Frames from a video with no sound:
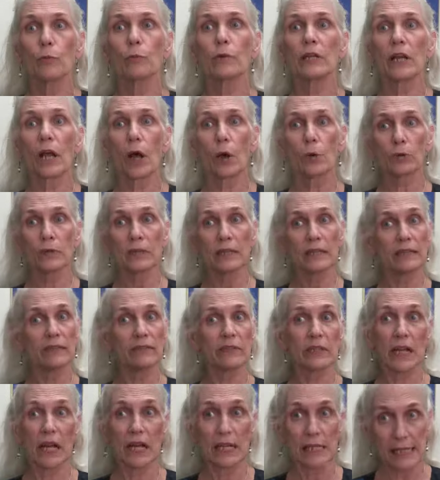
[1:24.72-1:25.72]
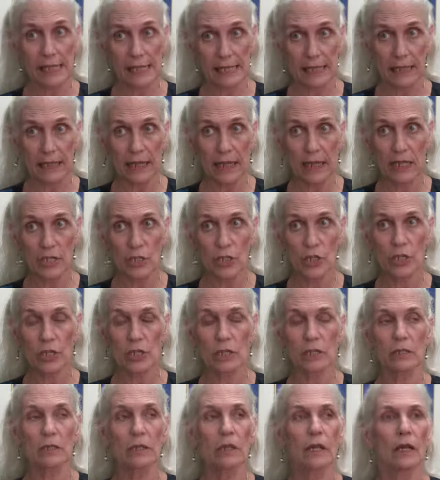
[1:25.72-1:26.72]
We don't live in
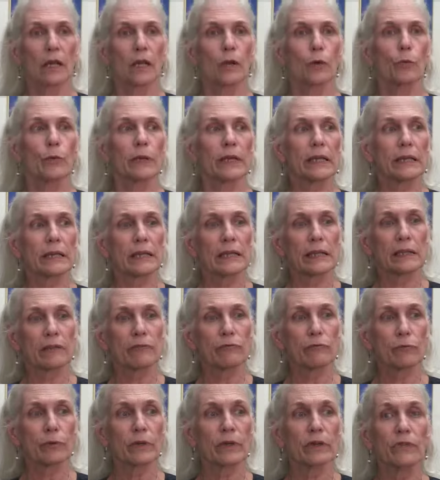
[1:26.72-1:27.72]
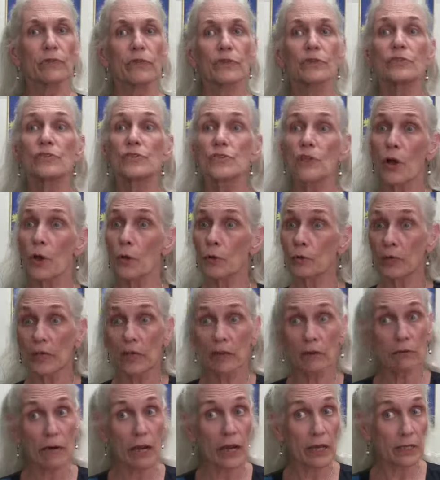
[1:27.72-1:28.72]
isolation. We live with
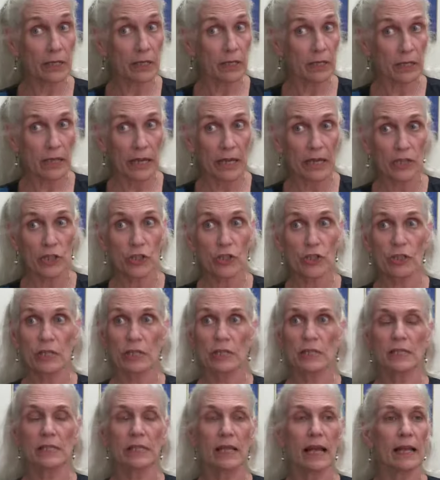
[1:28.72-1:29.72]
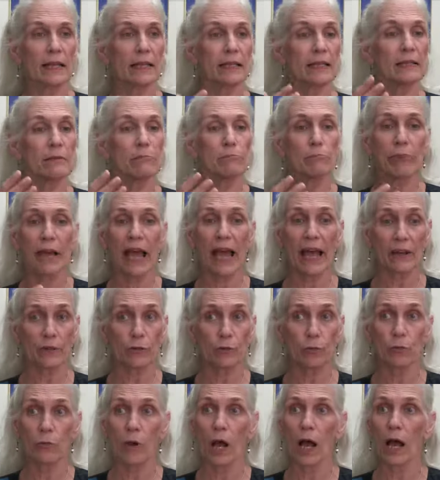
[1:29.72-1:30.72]
zoning regulations that
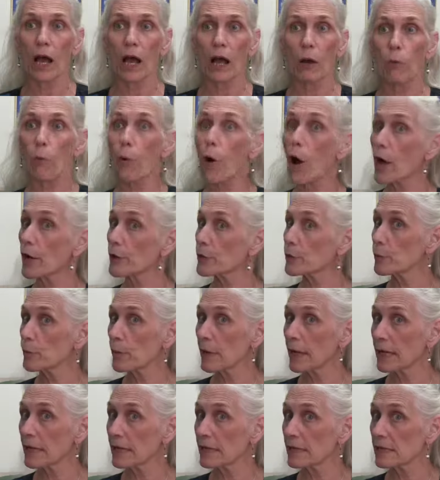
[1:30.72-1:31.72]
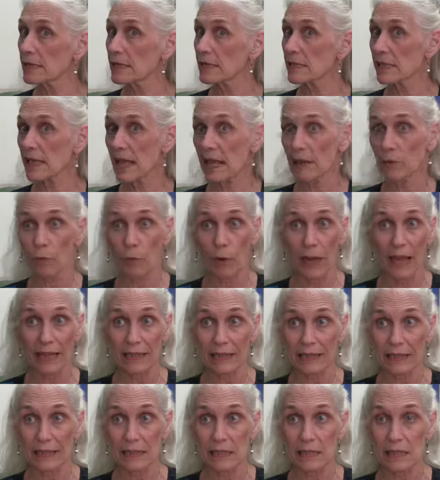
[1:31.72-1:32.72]
impact waterways and
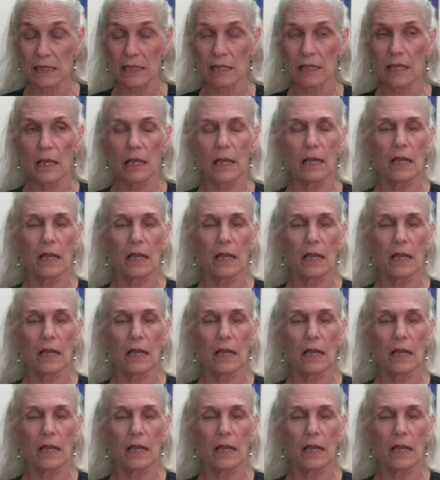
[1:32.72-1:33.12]
wetlands.